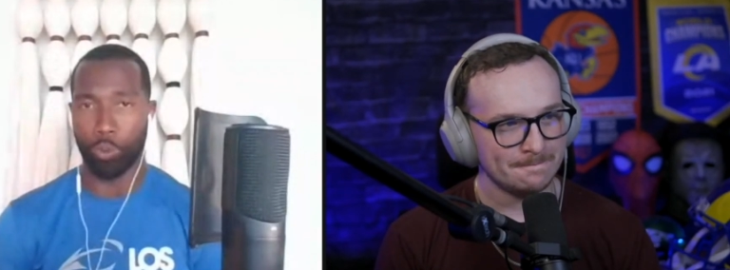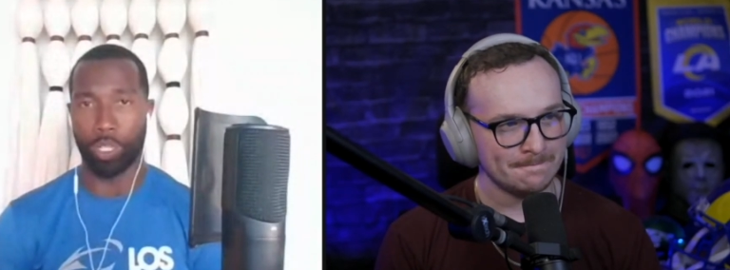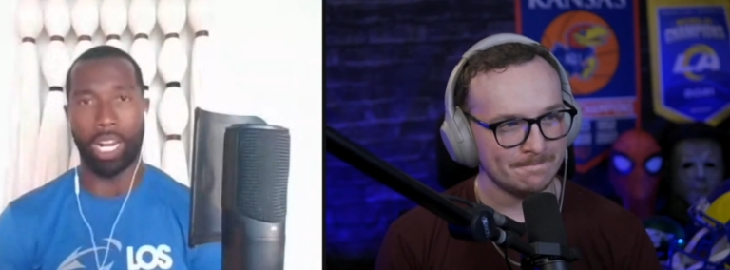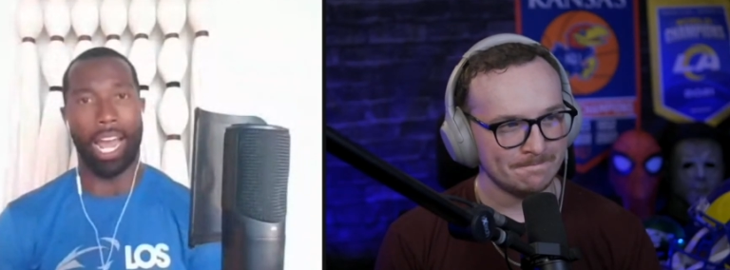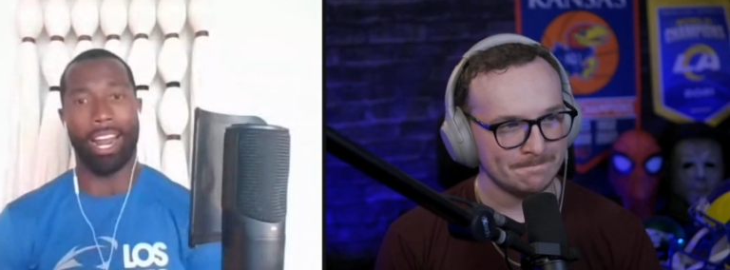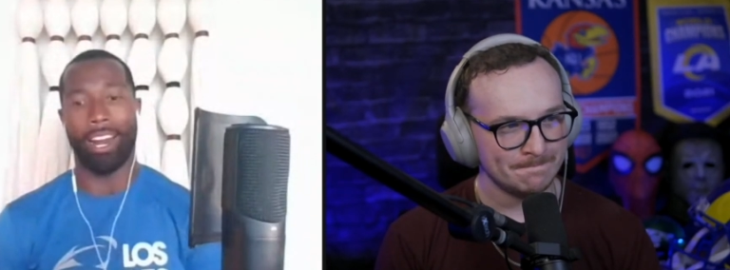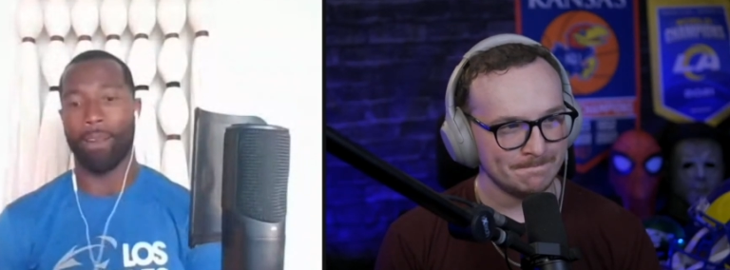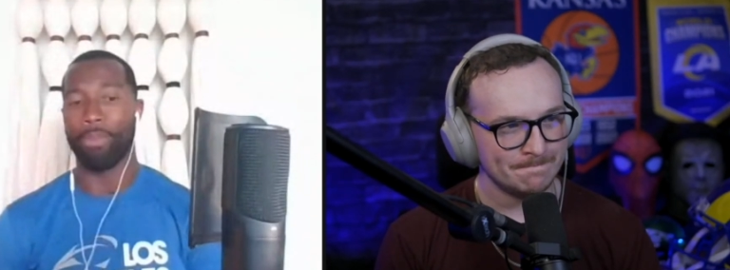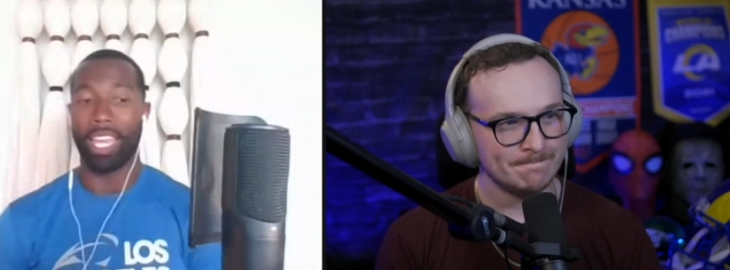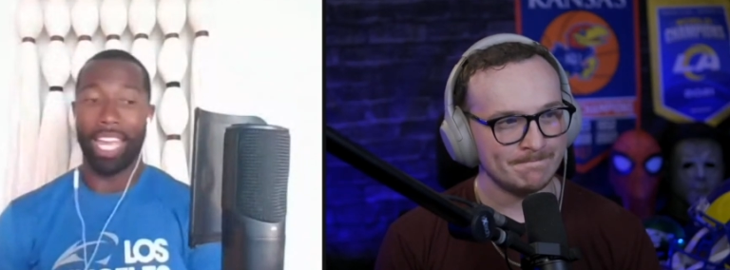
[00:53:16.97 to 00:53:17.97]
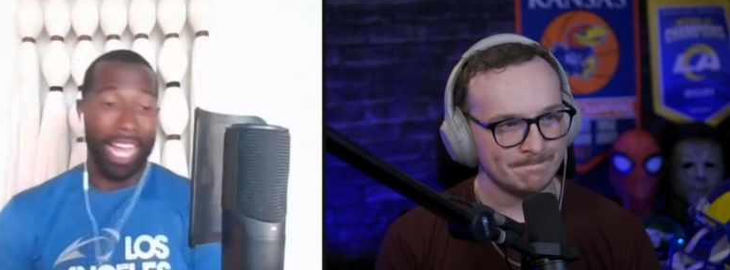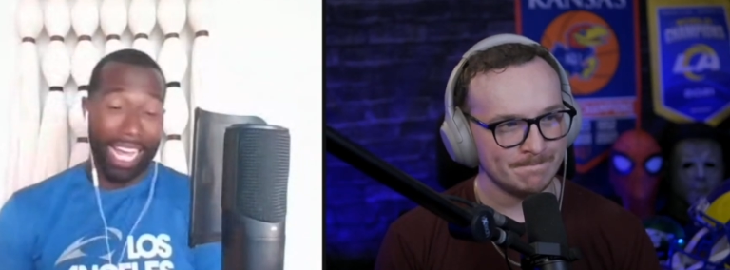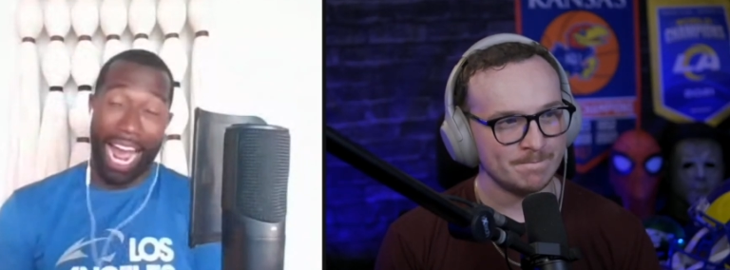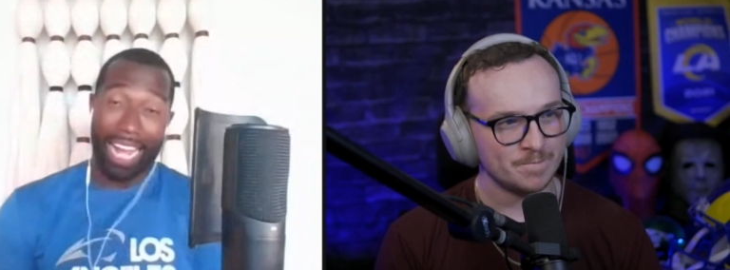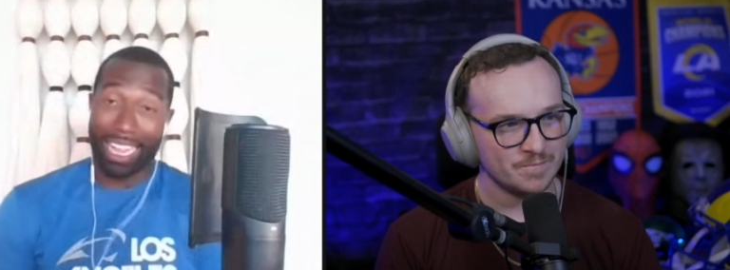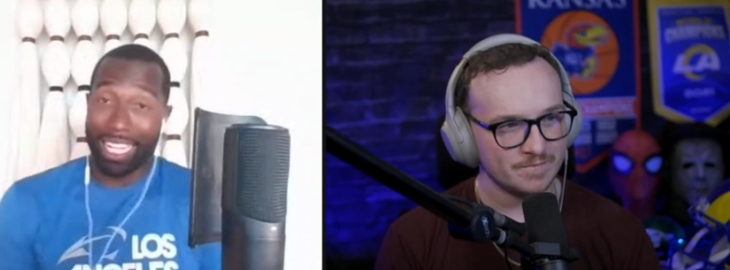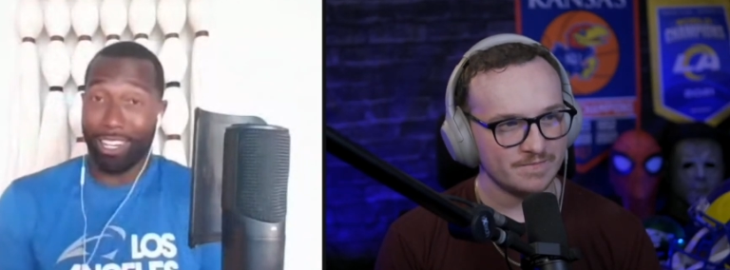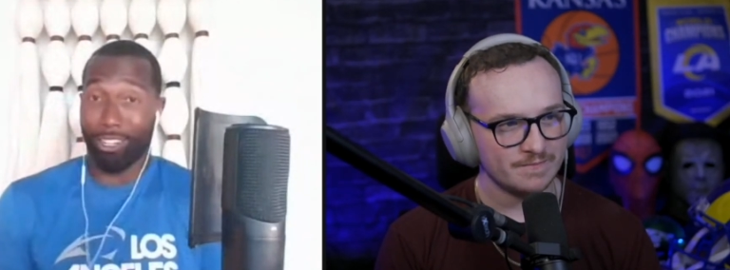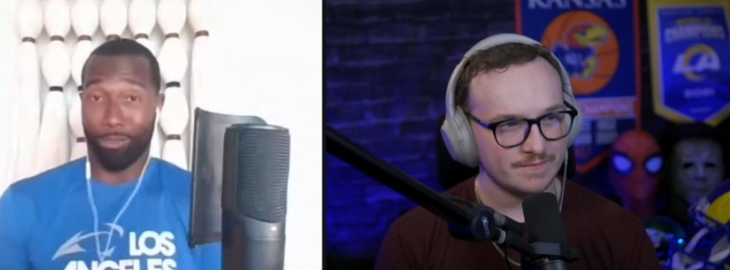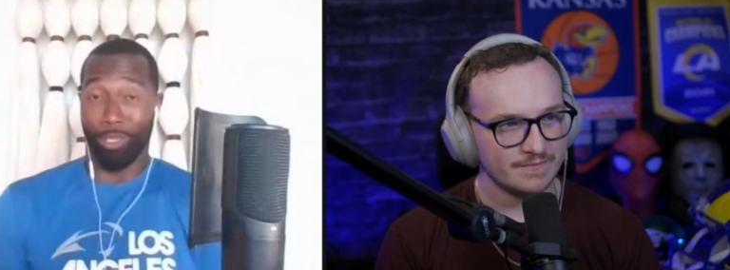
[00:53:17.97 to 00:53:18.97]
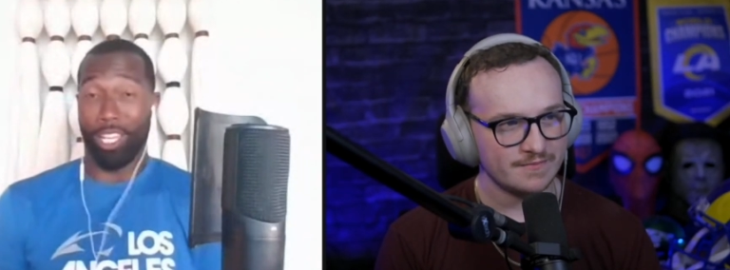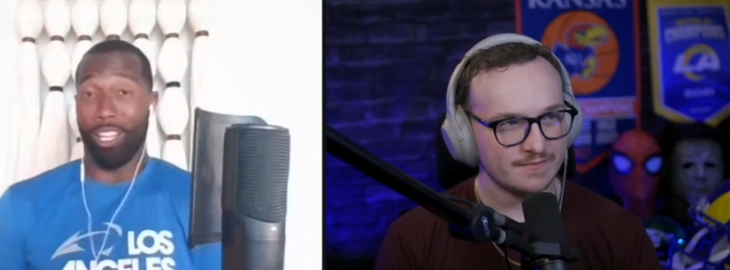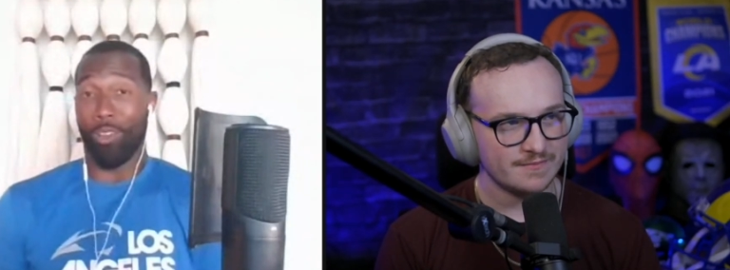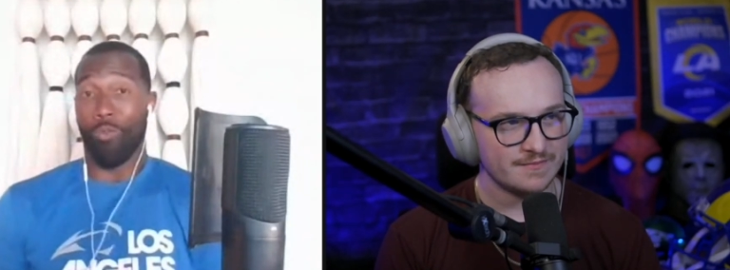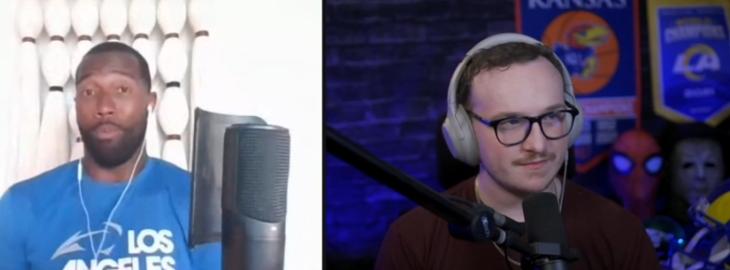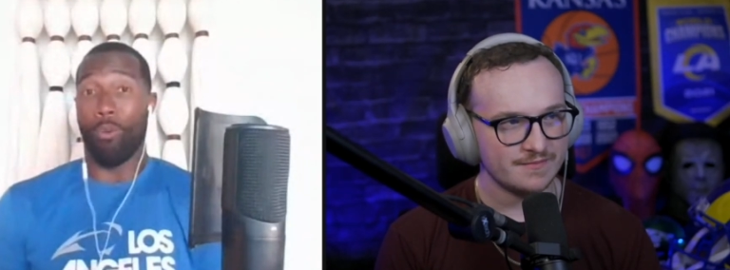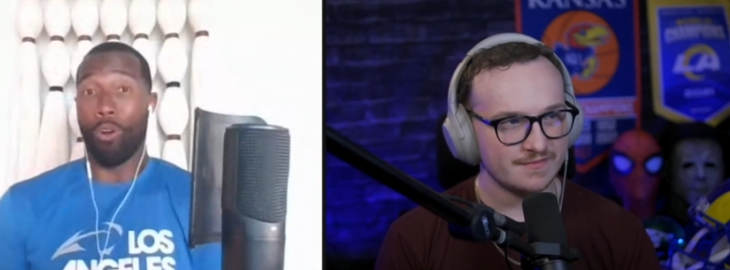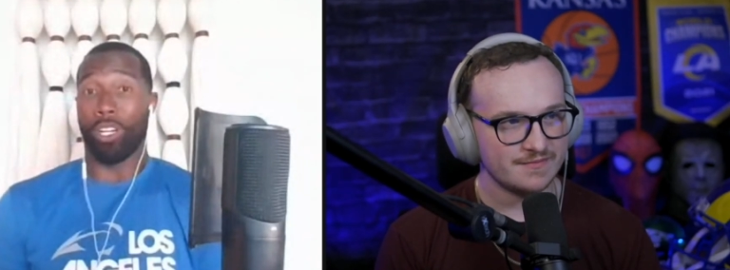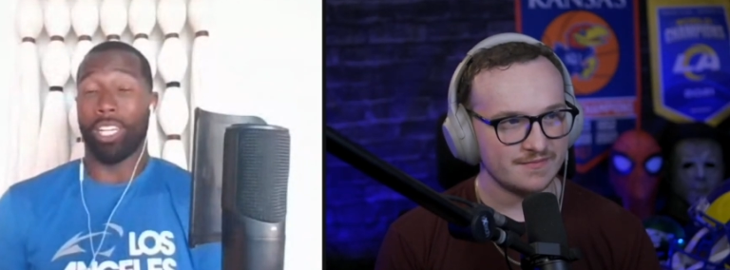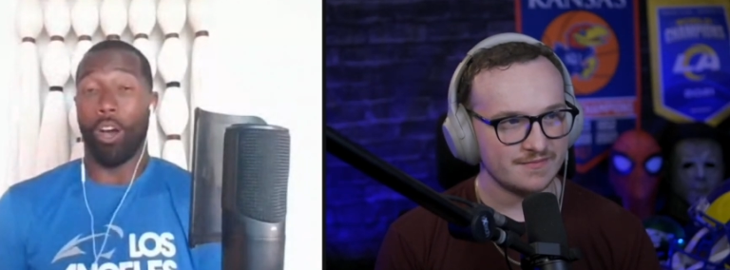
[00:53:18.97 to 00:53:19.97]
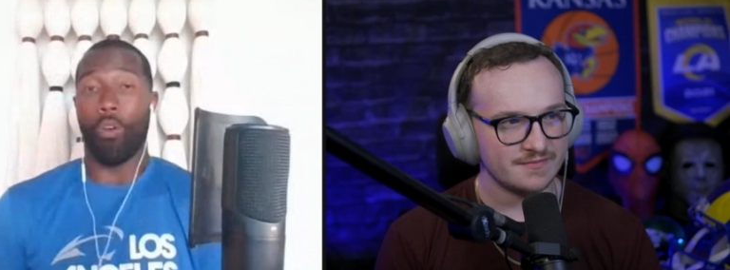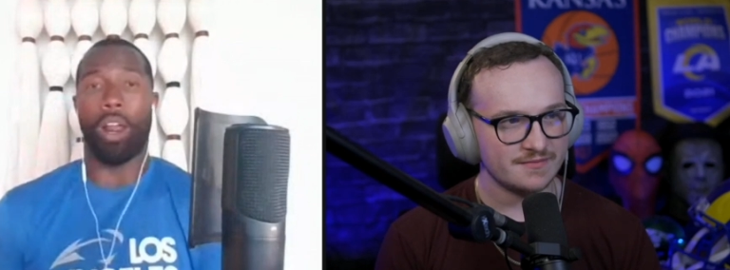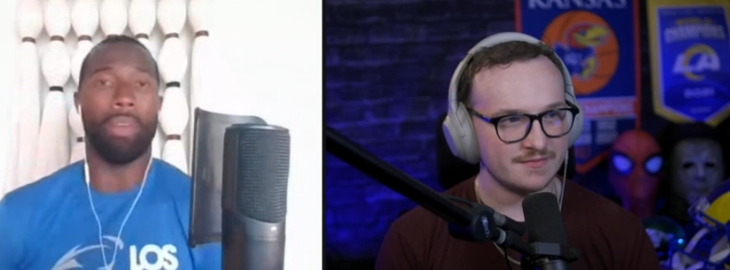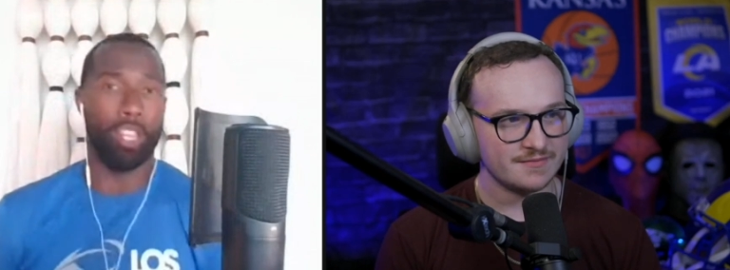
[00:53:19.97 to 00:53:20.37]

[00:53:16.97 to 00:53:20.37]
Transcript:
Speaker 1: is retired. I think there's really only one more goat.